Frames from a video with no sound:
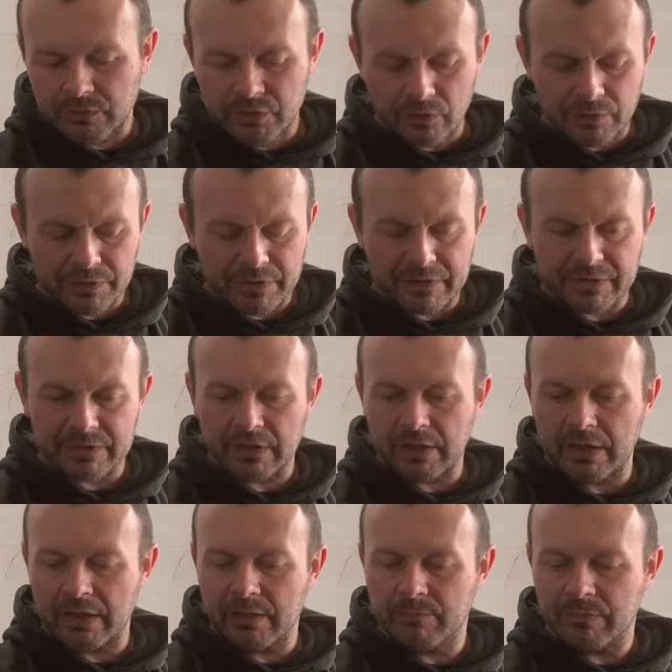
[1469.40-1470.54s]
George's
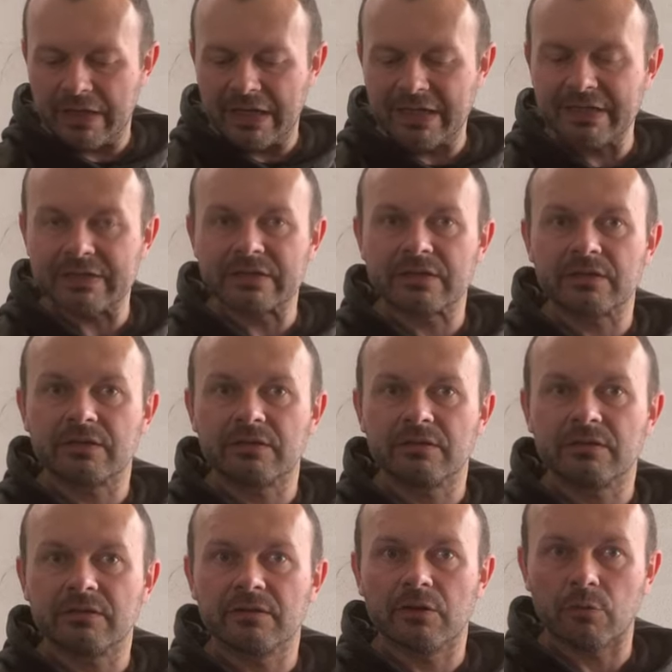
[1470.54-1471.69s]
um, Elise.
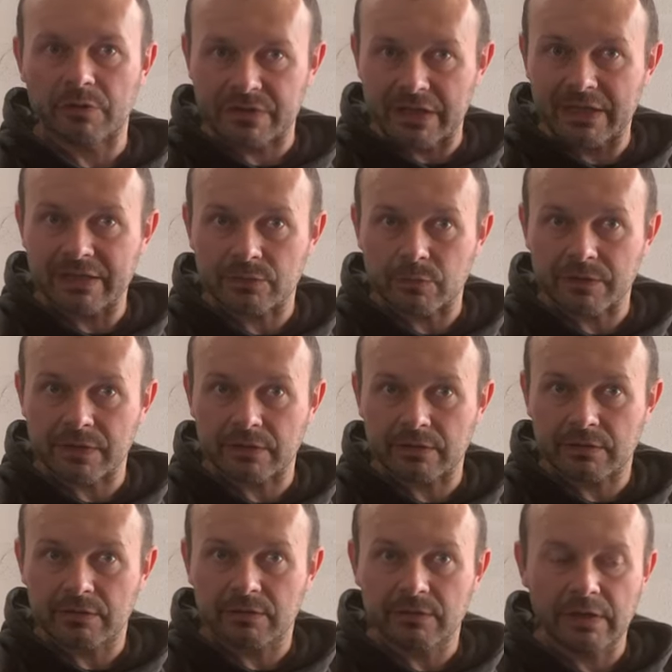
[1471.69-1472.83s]
Mm. Or was it Elise, was it?
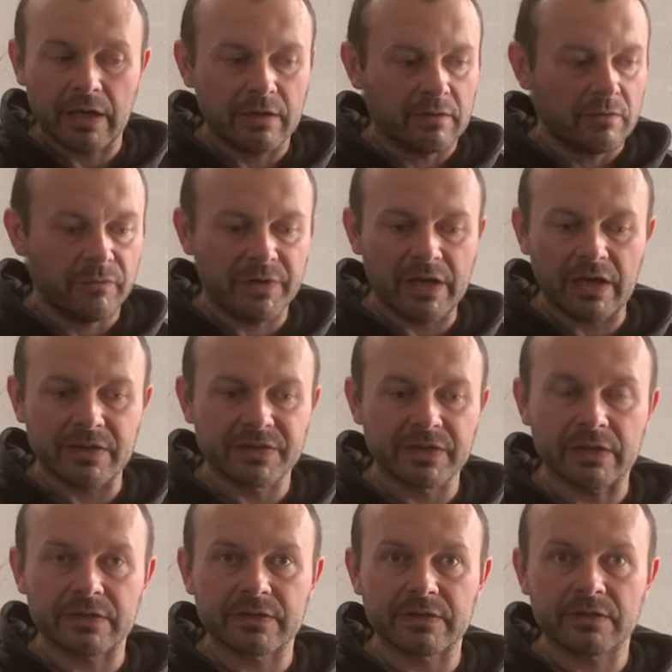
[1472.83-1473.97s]
Yeah. Yeah, VR6.